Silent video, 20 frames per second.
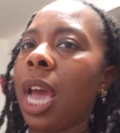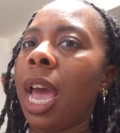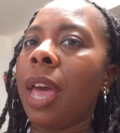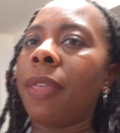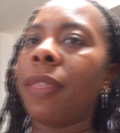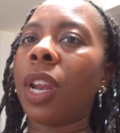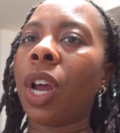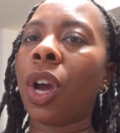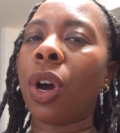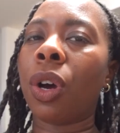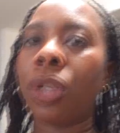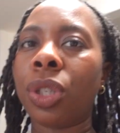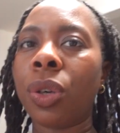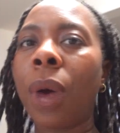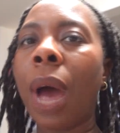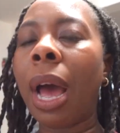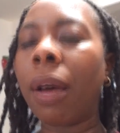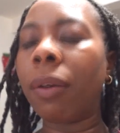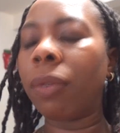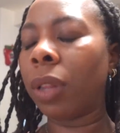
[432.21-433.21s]
And then I also
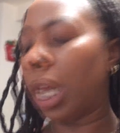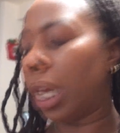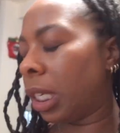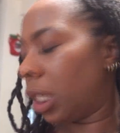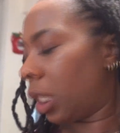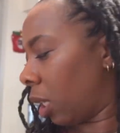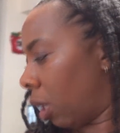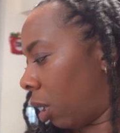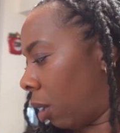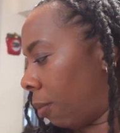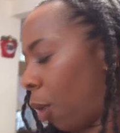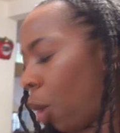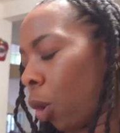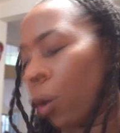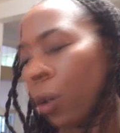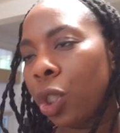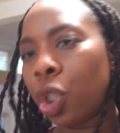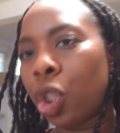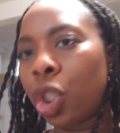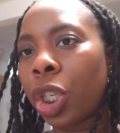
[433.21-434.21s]
have some
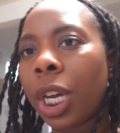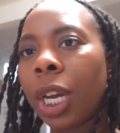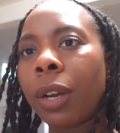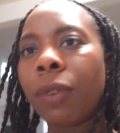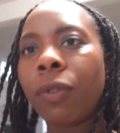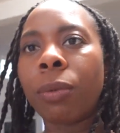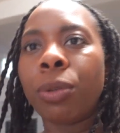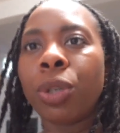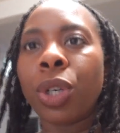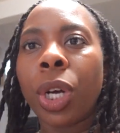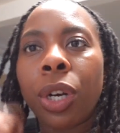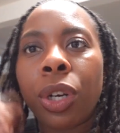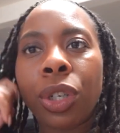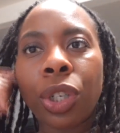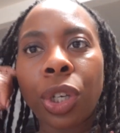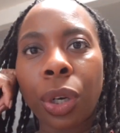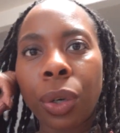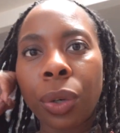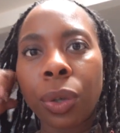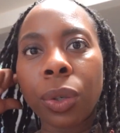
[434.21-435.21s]
orange chicken from Trader
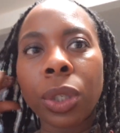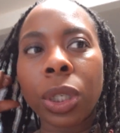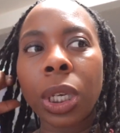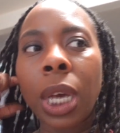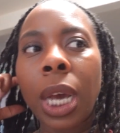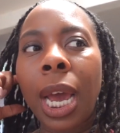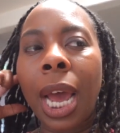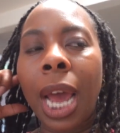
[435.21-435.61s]
Joe's,